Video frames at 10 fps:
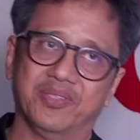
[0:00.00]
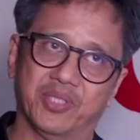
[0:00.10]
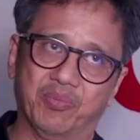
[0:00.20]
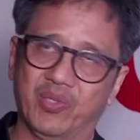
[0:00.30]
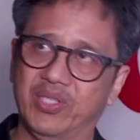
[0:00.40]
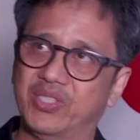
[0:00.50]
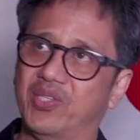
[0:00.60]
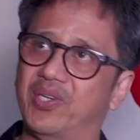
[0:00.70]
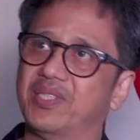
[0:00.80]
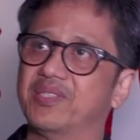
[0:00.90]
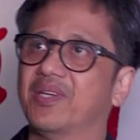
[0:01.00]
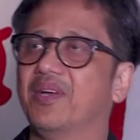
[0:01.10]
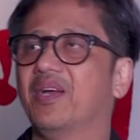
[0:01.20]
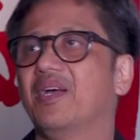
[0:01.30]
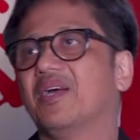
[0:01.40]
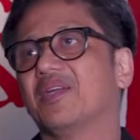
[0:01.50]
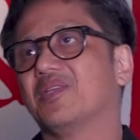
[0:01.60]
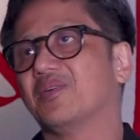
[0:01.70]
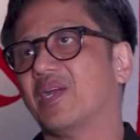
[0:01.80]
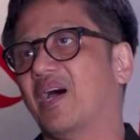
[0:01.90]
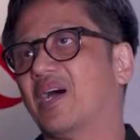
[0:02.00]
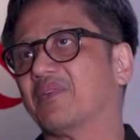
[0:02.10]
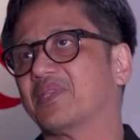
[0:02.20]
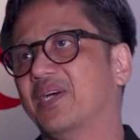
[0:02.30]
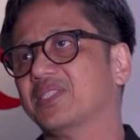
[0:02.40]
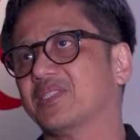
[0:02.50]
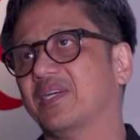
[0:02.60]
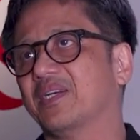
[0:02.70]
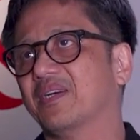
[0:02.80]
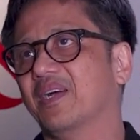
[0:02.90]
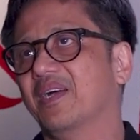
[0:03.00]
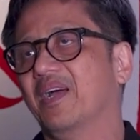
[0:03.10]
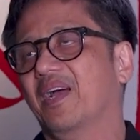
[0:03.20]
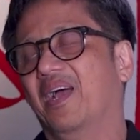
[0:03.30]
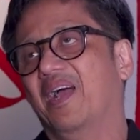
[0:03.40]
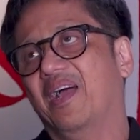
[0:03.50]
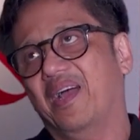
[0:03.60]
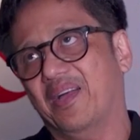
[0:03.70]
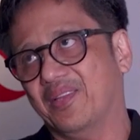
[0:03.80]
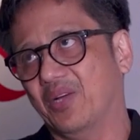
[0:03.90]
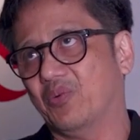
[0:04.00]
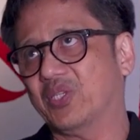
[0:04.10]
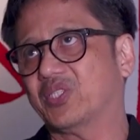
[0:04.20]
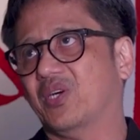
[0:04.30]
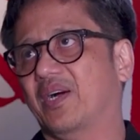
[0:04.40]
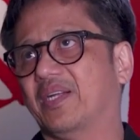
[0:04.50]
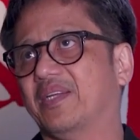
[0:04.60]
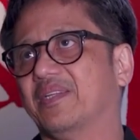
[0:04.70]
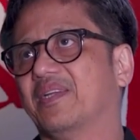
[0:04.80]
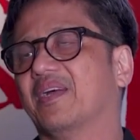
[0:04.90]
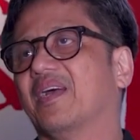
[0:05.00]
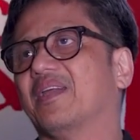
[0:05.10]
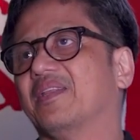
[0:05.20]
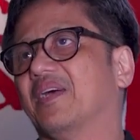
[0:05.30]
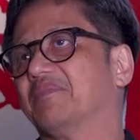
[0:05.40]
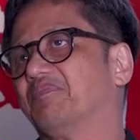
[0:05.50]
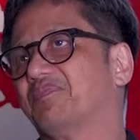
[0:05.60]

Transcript: some research do a lot of testing. And then we started. And then